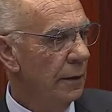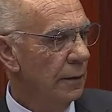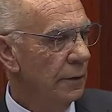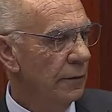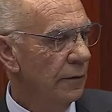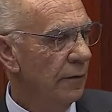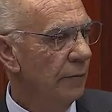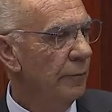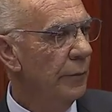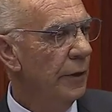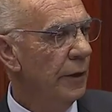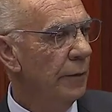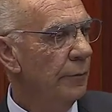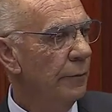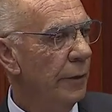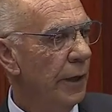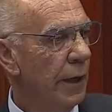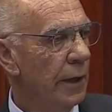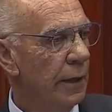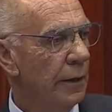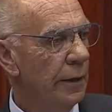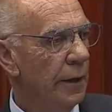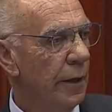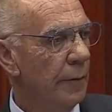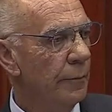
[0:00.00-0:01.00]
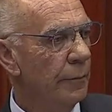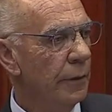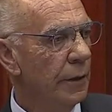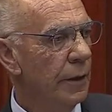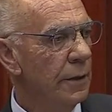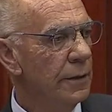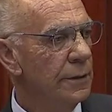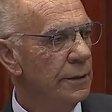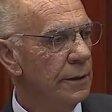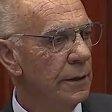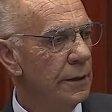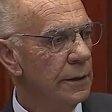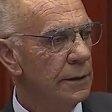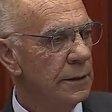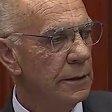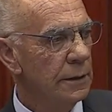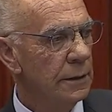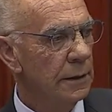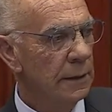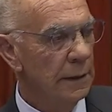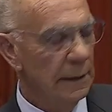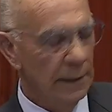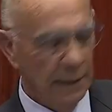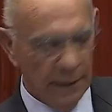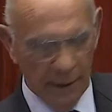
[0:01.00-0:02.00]
to have been part of that process.
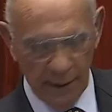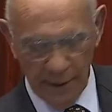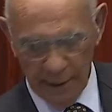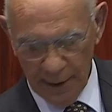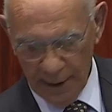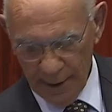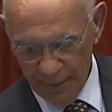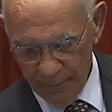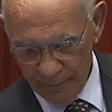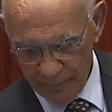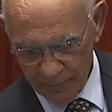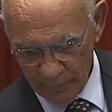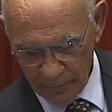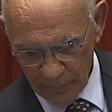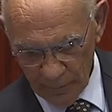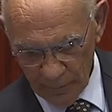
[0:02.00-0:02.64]
I